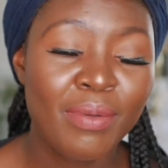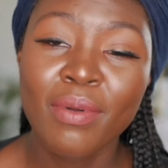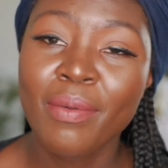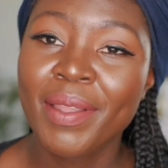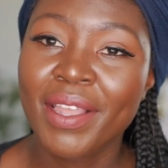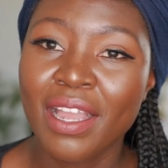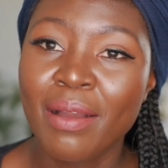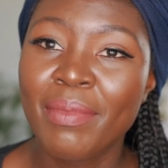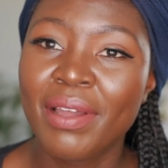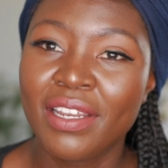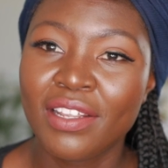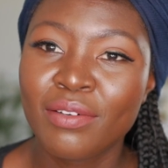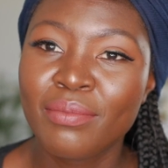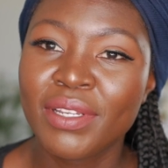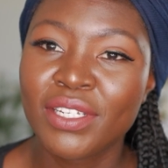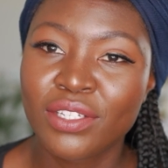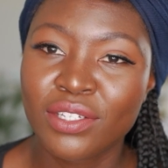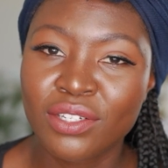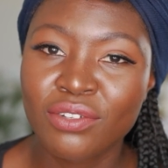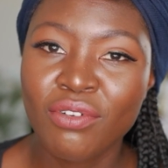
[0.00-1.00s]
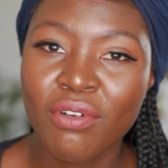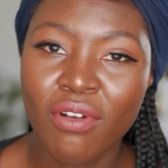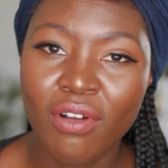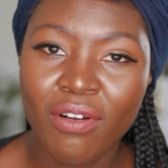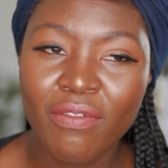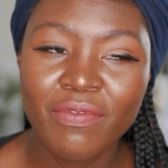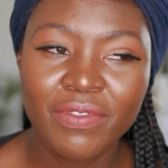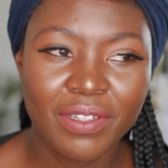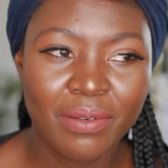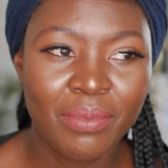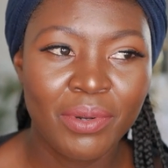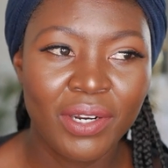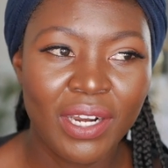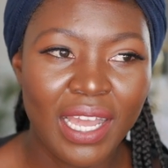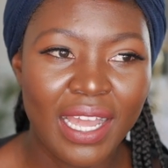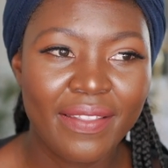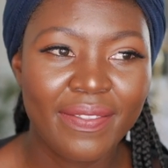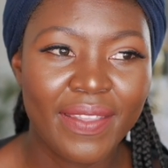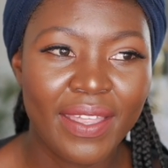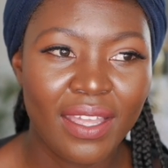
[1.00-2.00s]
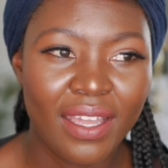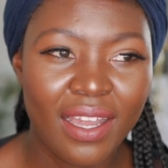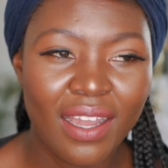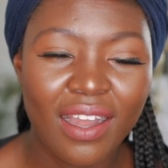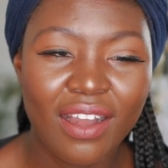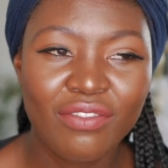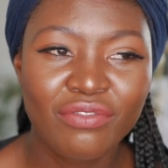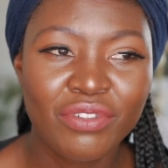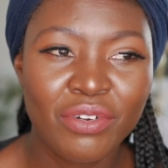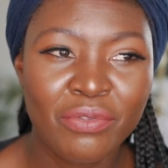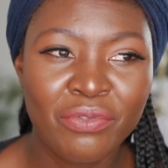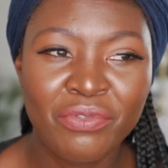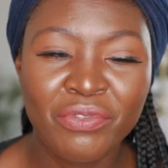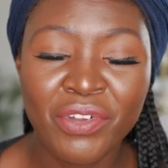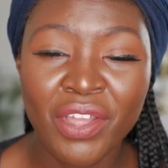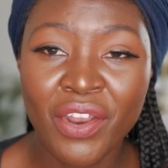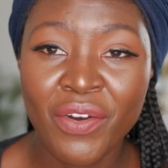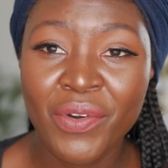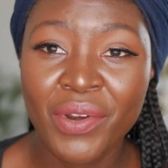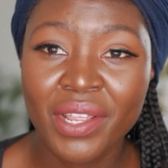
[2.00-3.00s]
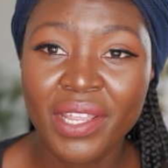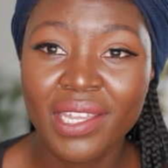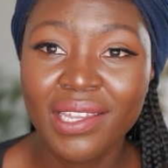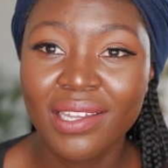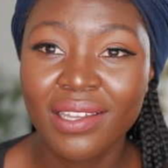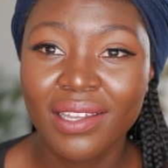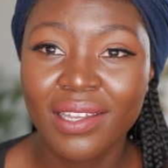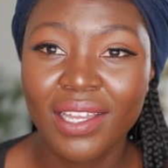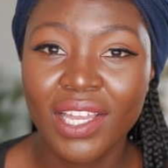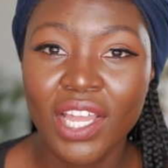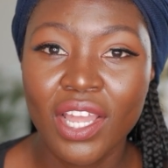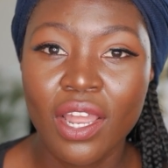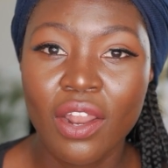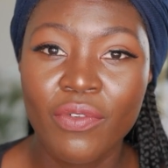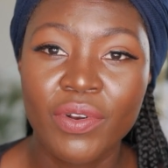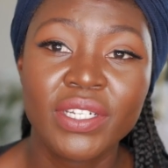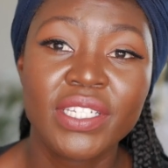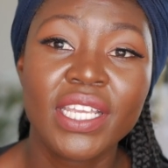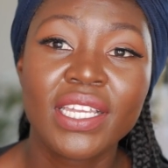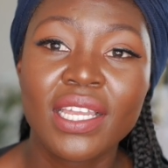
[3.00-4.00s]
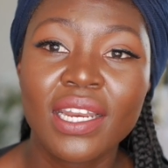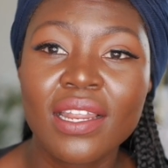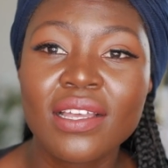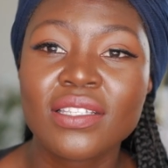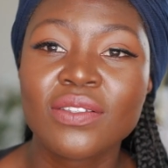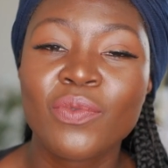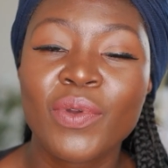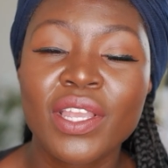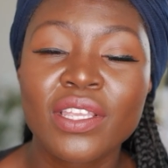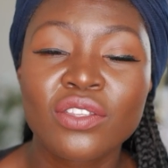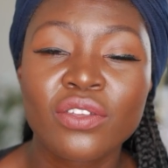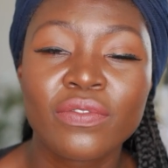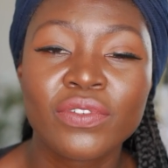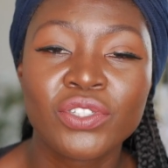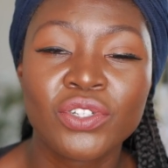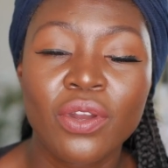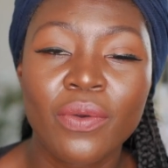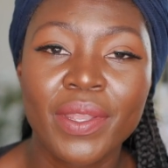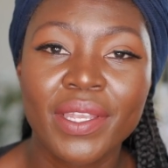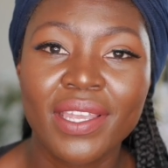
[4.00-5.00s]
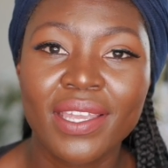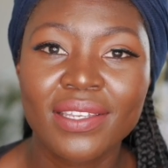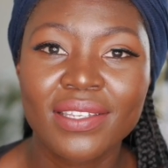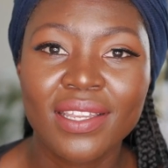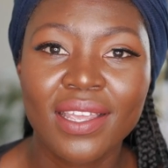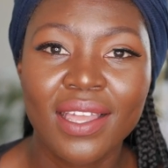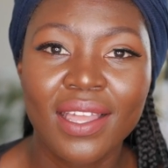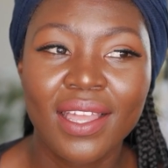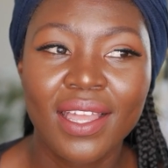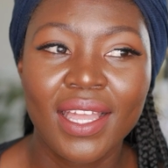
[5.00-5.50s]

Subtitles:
People become a little bit too comfortable, and they have very ridiculous ways of showing it.